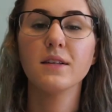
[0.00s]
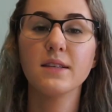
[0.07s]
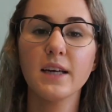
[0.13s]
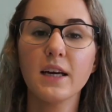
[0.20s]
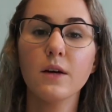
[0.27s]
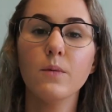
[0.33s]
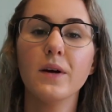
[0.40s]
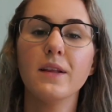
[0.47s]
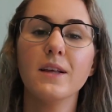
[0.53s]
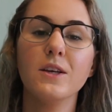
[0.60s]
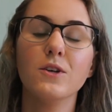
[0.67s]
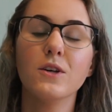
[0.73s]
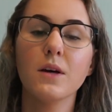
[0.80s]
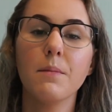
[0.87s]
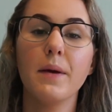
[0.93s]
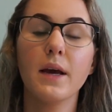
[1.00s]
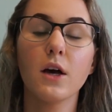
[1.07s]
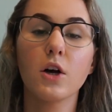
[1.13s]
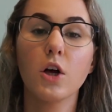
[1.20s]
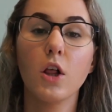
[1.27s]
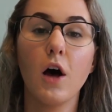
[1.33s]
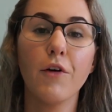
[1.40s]
The second way that you can make
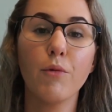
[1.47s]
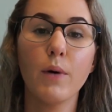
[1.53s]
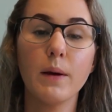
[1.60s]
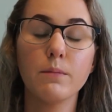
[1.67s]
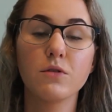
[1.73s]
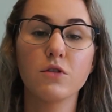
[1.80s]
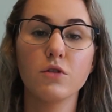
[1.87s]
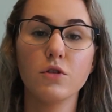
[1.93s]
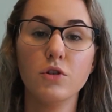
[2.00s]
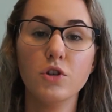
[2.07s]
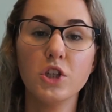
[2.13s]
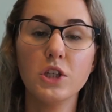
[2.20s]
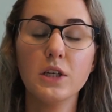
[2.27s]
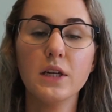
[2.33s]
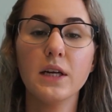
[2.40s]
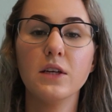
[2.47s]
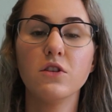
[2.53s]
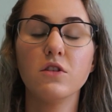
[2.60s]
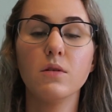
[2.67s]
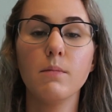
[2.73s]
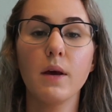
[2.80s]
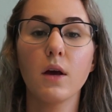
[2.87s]
a cloth wipe solution
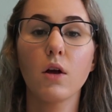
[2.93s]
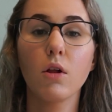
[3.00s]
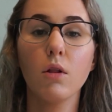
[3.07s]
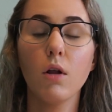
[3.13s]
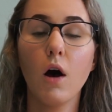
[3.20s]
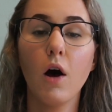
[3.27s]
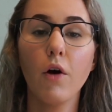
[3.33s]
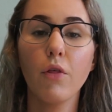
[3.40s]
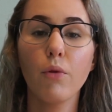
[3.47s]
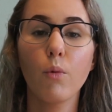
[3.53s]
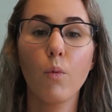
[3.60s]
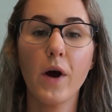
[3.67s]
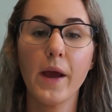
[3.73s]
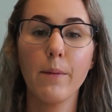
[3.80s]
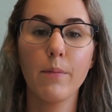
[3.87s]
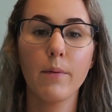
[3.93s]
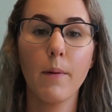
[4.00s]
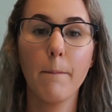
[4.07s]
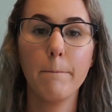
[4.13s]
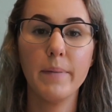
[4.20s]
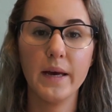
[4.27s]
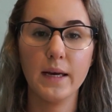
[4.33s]
is to make cloth wipe
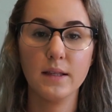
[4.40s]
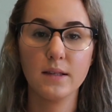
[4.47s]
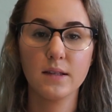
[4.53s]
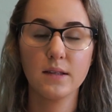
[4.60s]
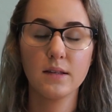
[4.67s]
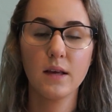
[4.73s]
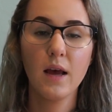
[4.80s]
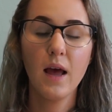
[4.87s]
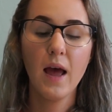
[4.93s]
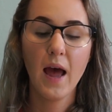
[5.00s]
bits.